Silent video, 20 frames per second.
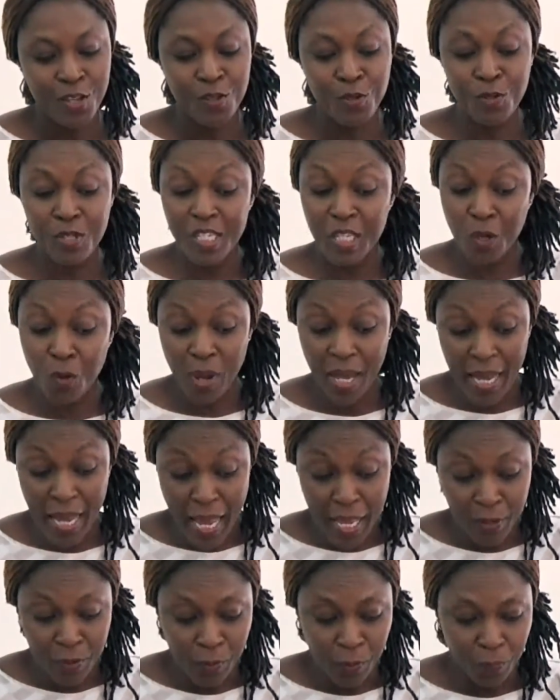UC
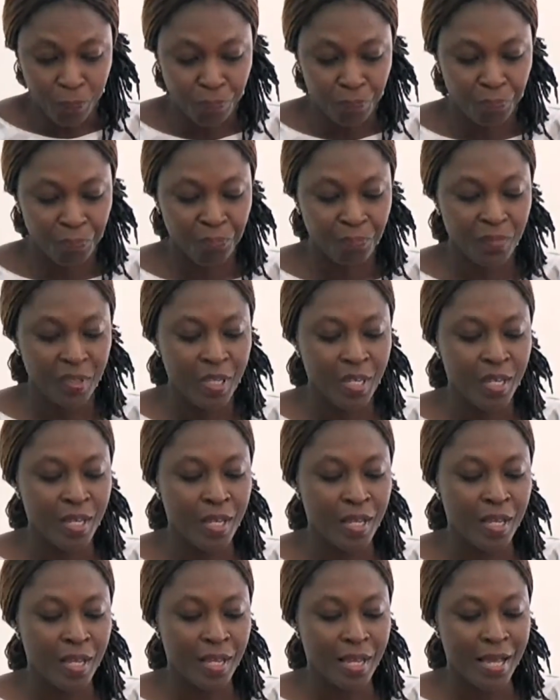Guyana.
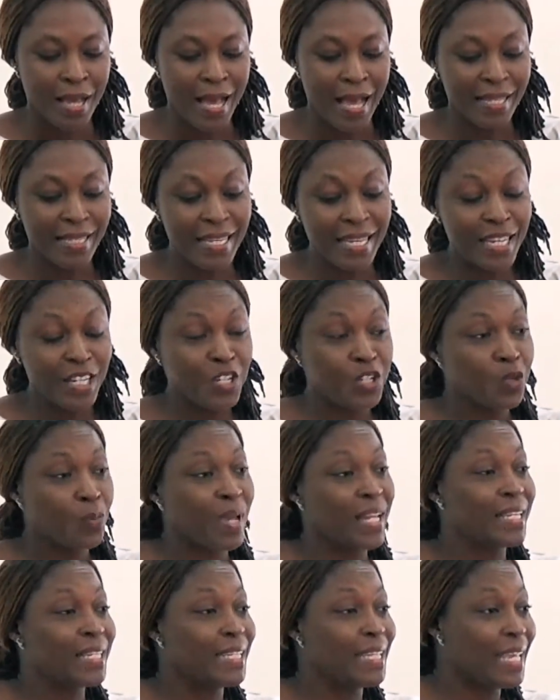At age
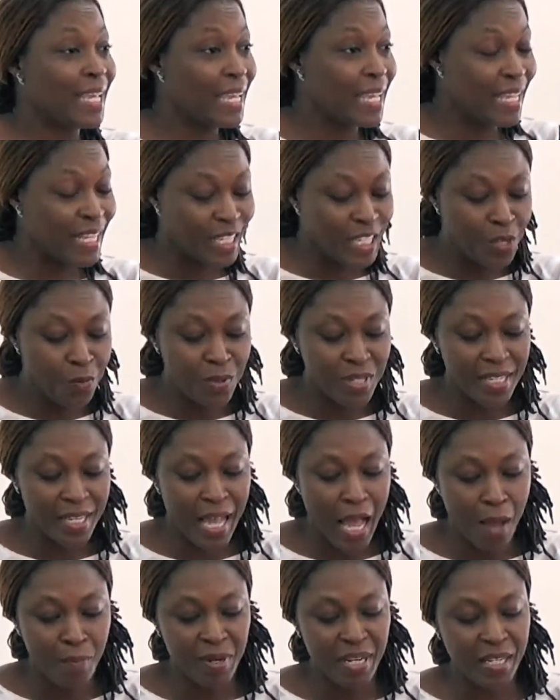28, he was a
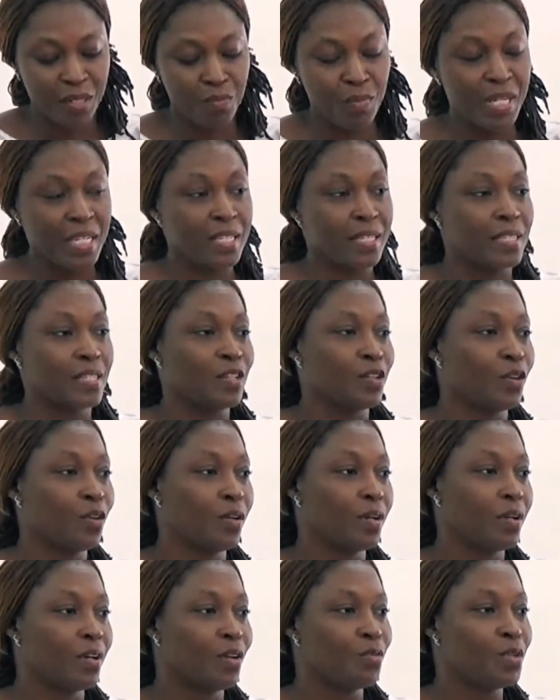cabinet minister
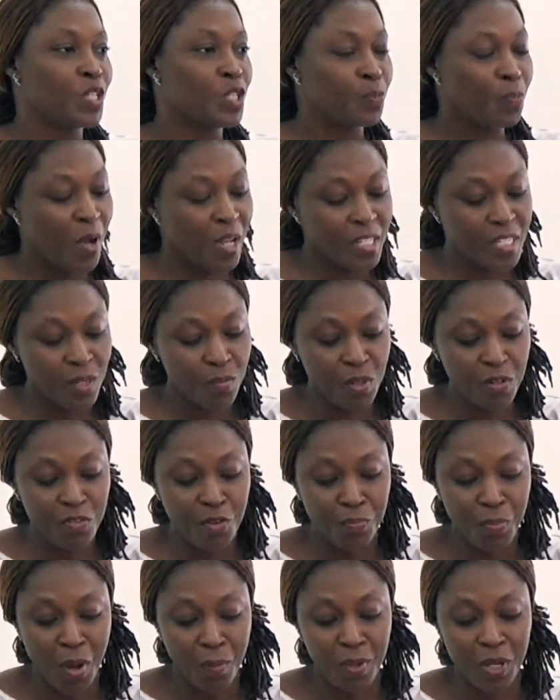responsible
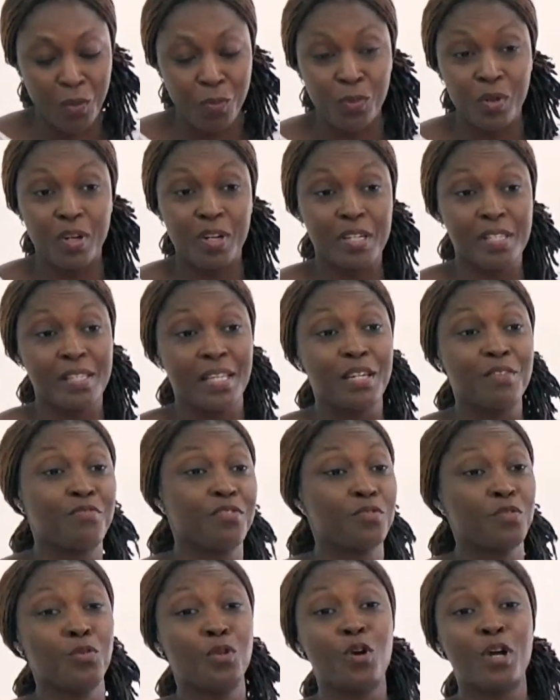for public works, and
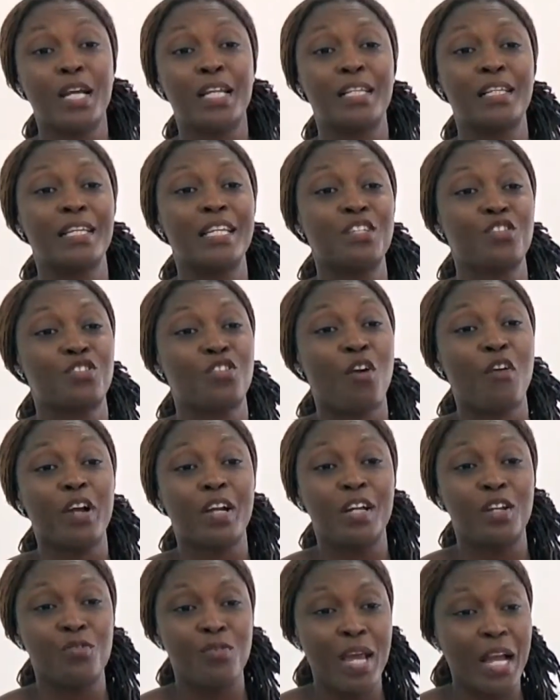if you look at the
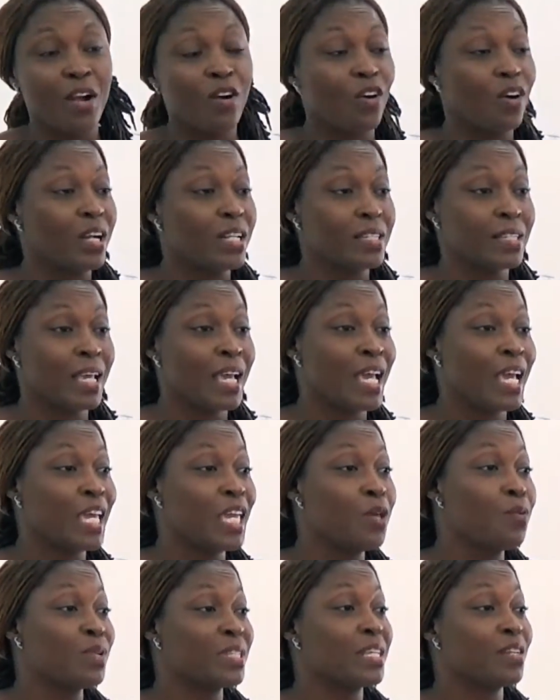historical records,
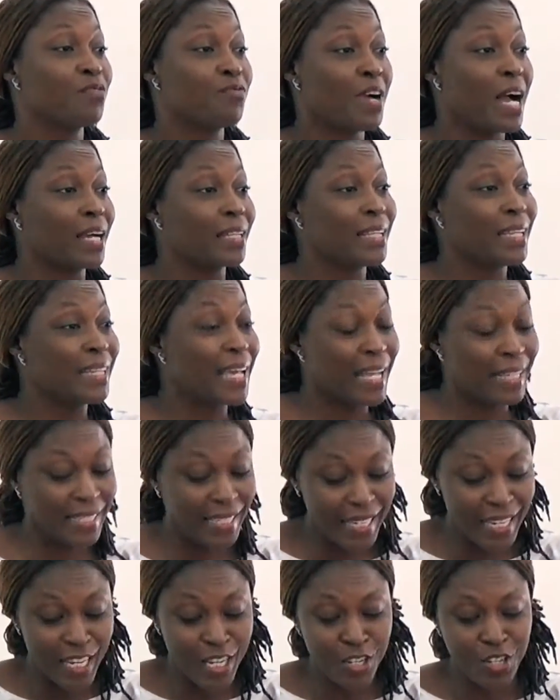he was in fact at
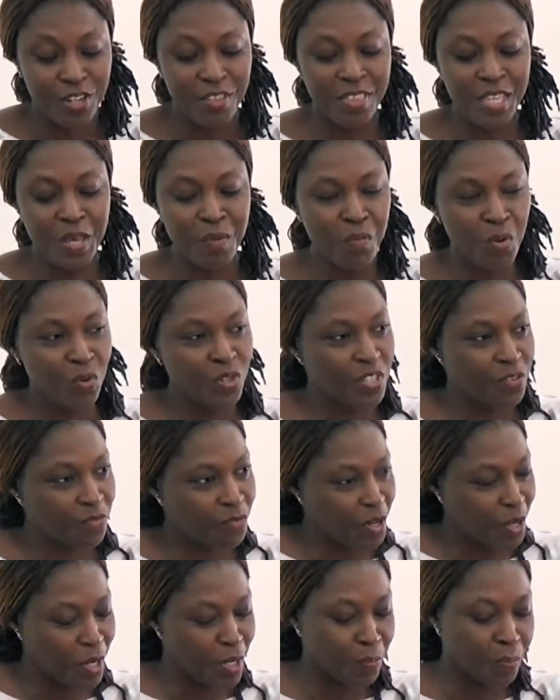that age the most
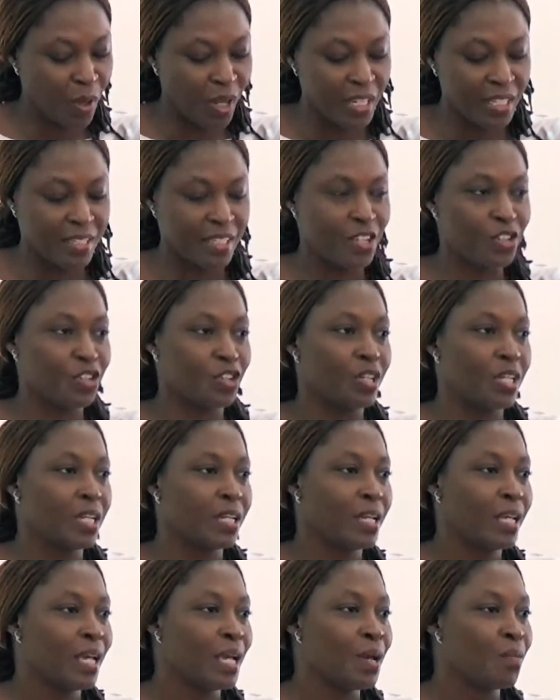feared politician
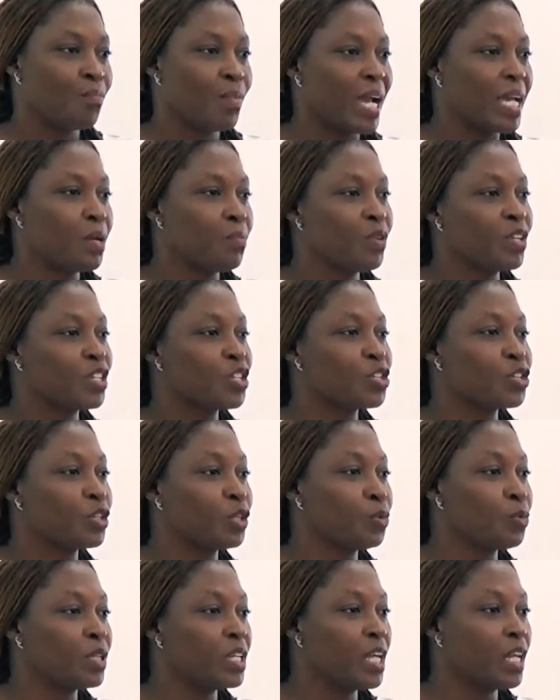by the British
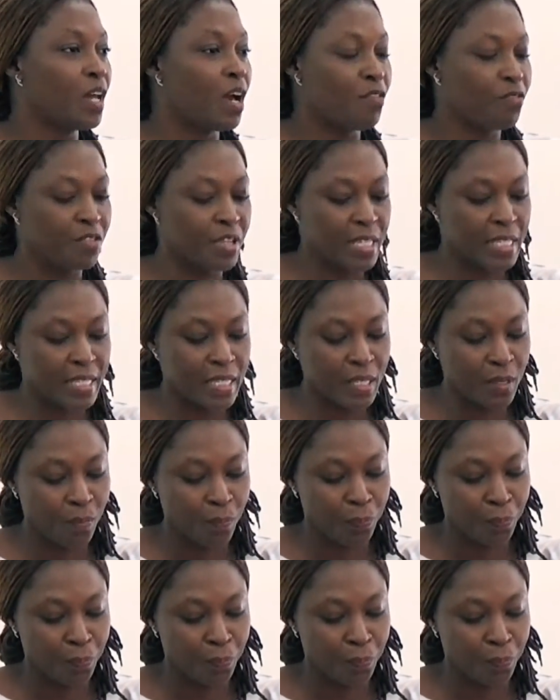Colonial Office.